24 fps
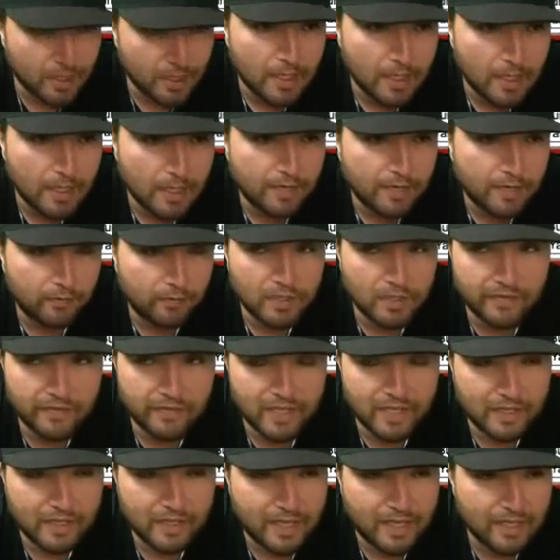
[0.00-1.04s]
if we'll leave it
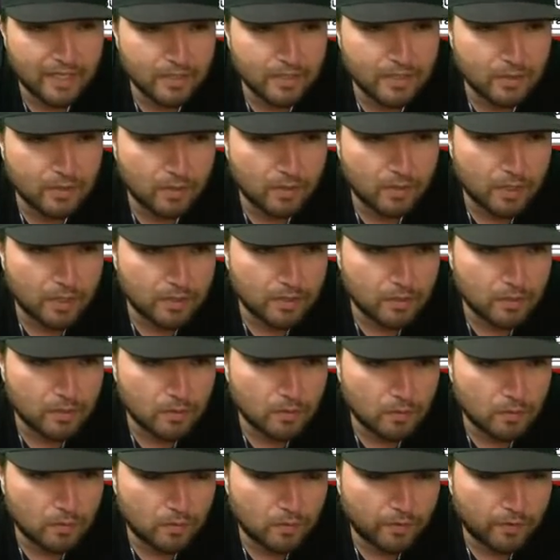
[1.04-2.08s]
at that.
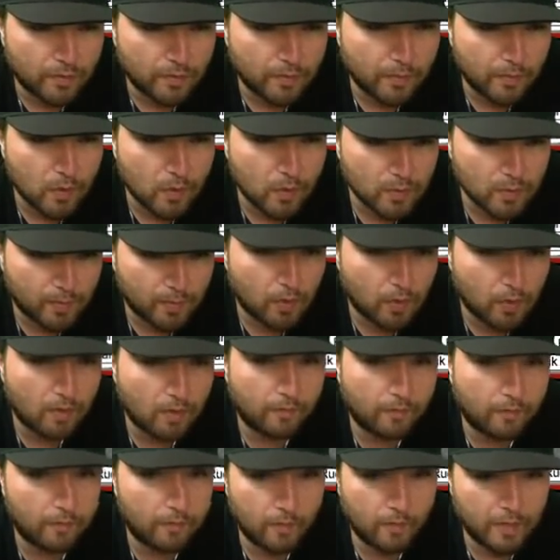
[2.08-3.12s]
So for the most part
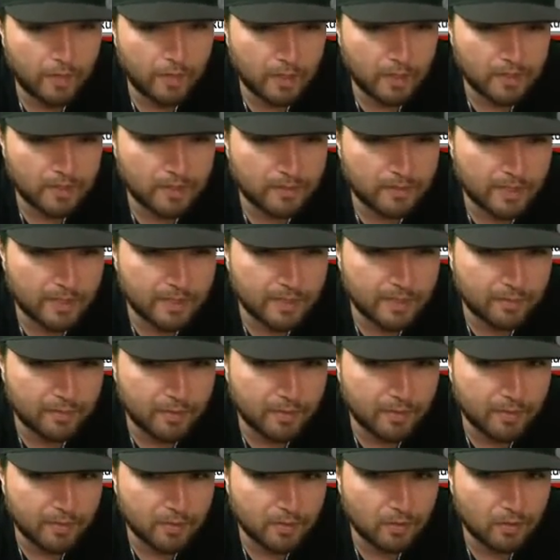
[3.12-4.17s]
for me, it's pretty
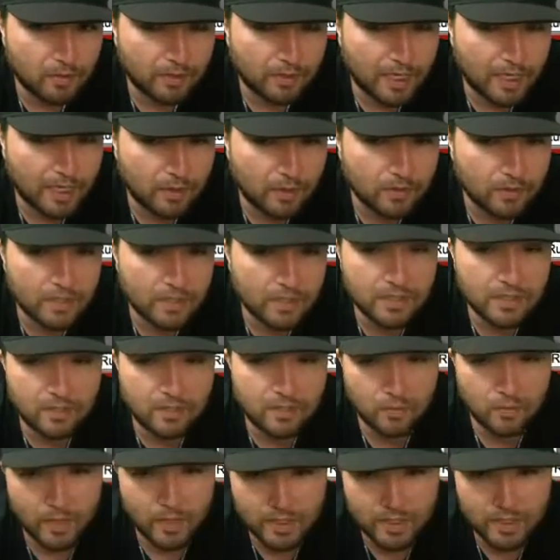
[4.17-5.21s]
much all Dinos in this
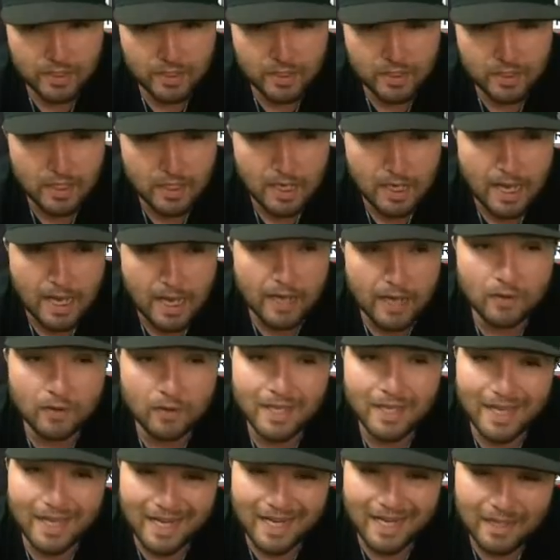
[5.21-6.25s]
situation. I don't
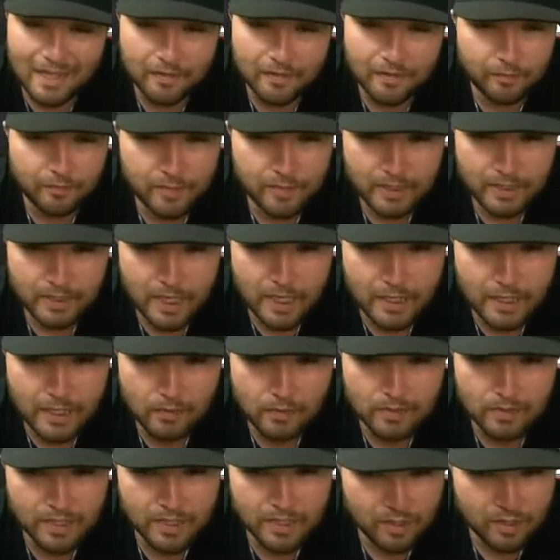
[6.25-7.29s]
like anything from the
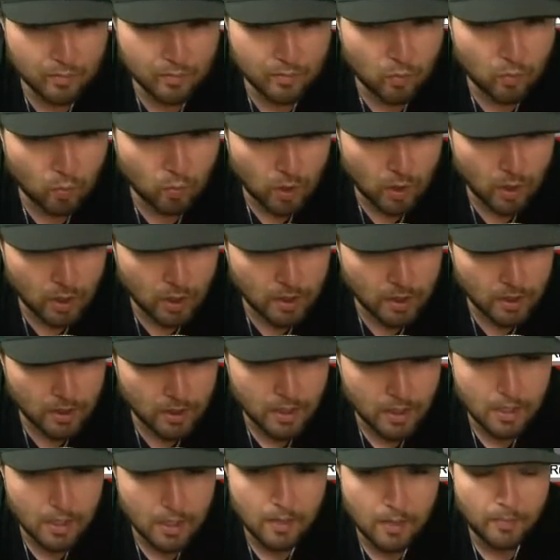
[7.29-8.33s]
Dinos like number 1,
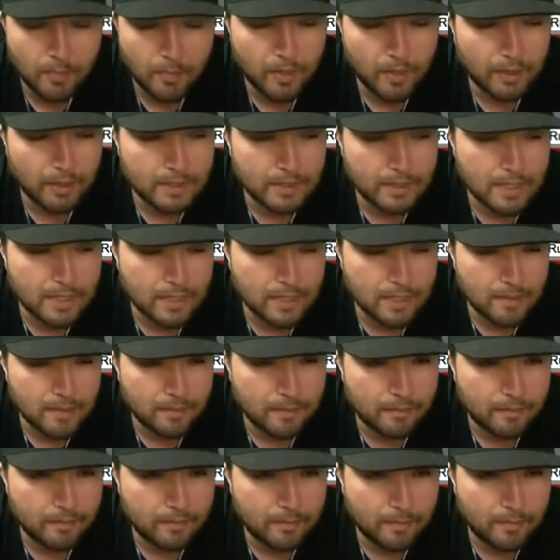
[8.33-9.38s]
but
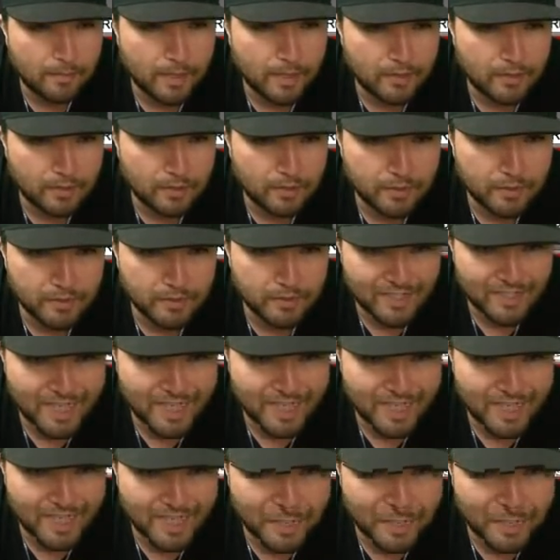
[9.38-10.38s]
in terms of sides of the